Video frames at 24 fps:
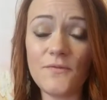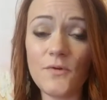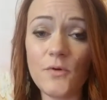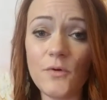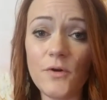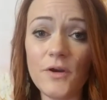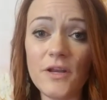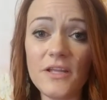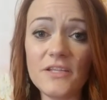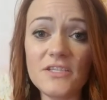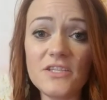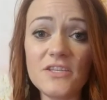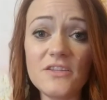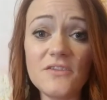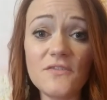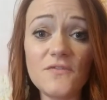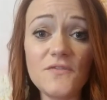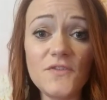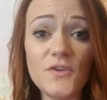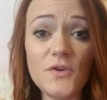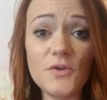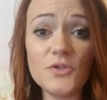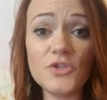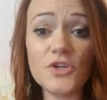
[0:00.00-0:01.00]
forward into the
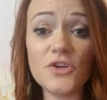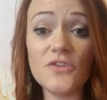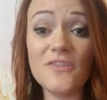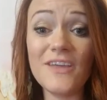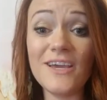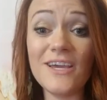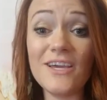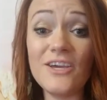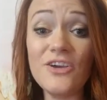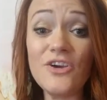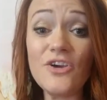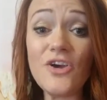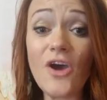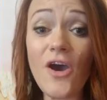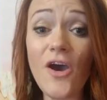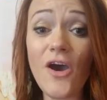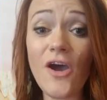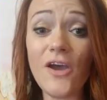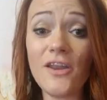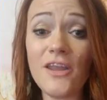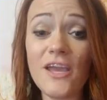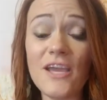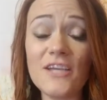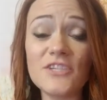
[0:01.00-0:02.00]
future that
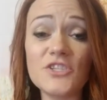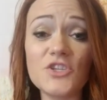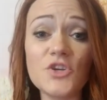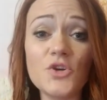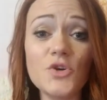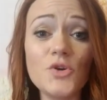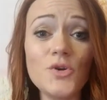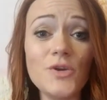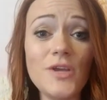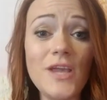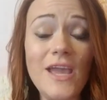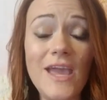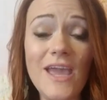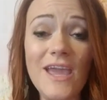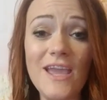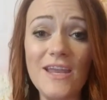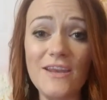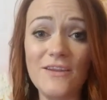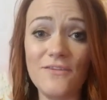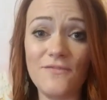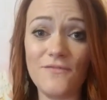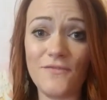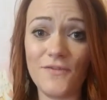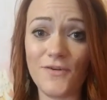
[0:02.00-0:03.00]
God has
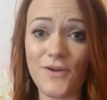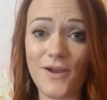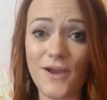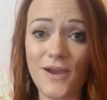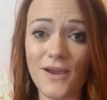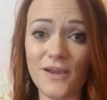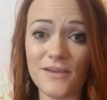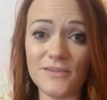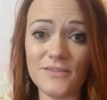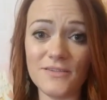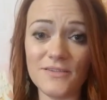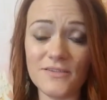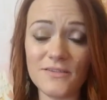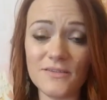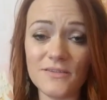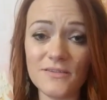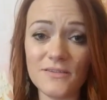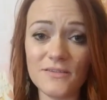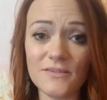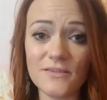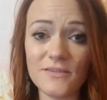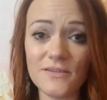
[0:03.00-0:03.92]
created for us.